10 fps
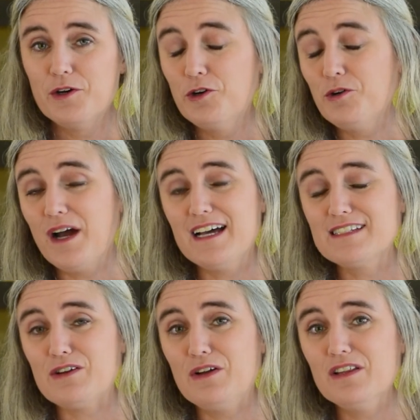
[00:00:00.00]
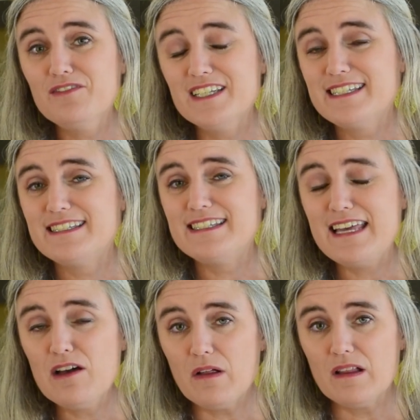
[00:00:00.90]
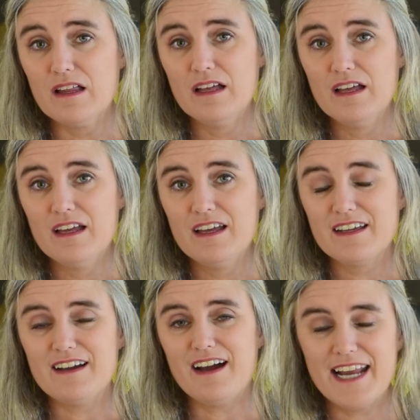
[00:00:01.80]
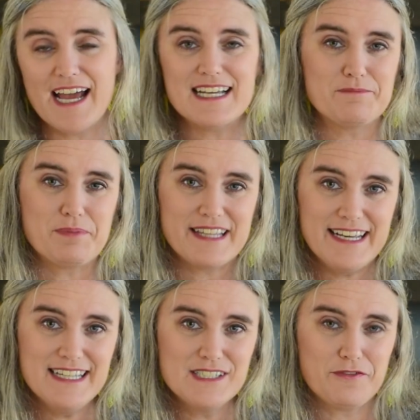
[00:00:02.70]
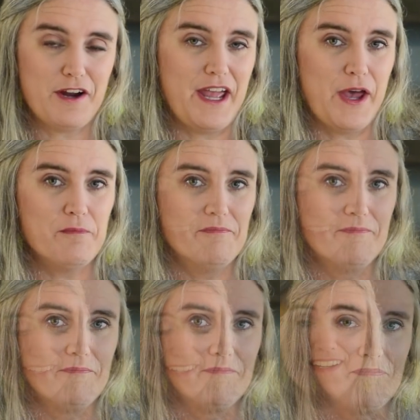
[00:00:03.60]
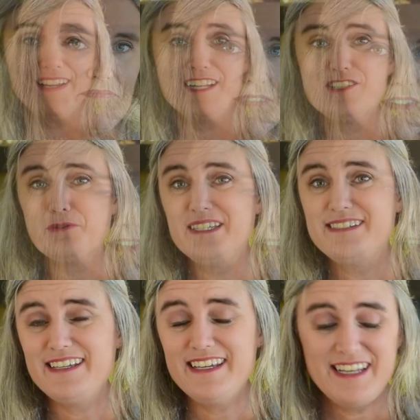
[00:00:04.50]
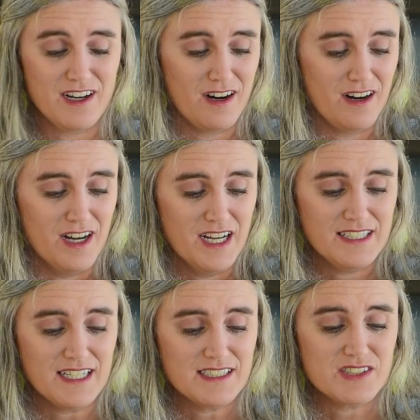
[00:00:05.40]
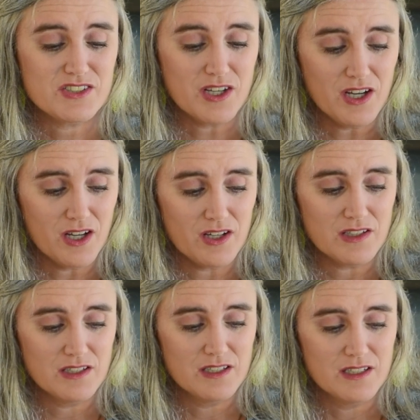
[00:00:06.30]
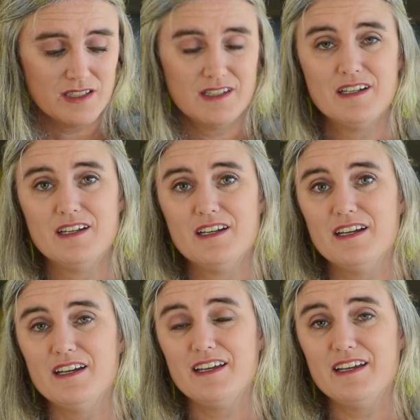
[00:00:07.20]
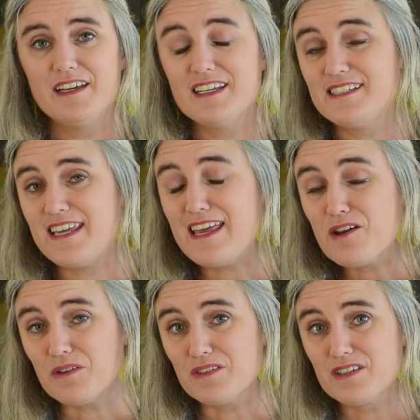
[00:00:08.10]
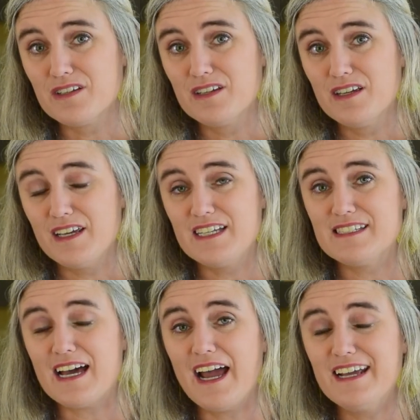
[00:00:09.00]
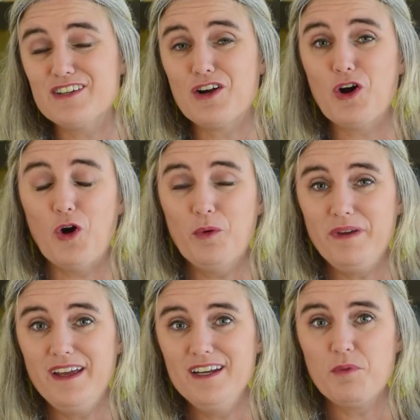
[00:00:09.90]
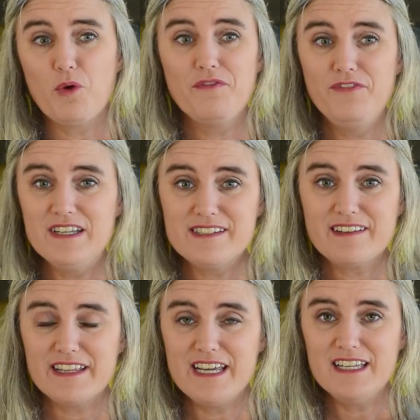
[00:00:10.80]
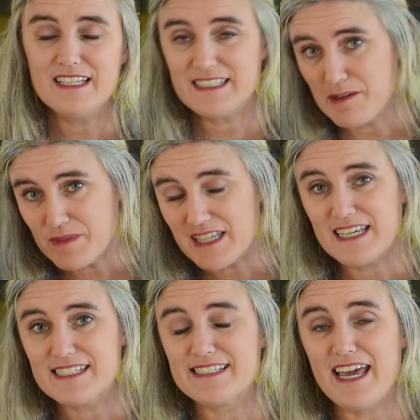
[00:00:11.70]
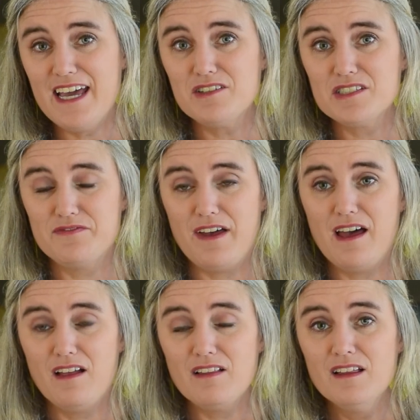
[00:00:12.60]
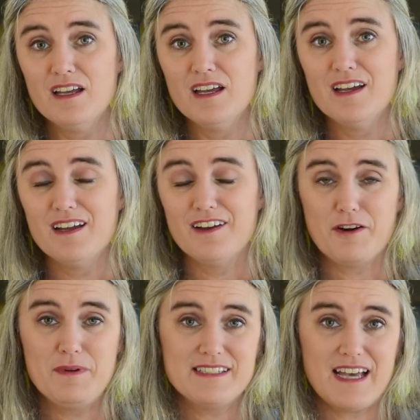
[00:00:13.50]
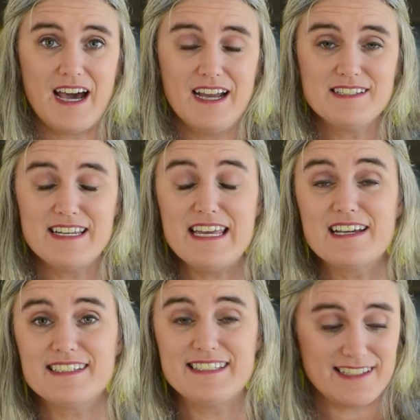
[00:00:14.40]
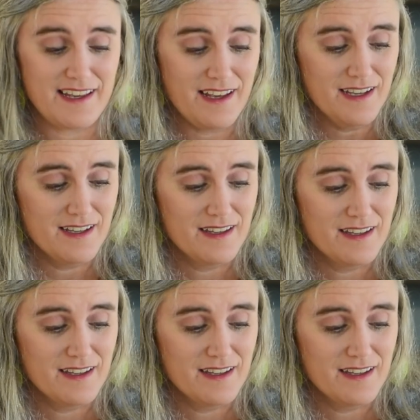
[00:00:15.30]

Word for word: who has all of this zeal. God had plans for him. And so we see here that Saul is healed. His eyes are open, both physically, like something like scales fell from his eyes and he could see,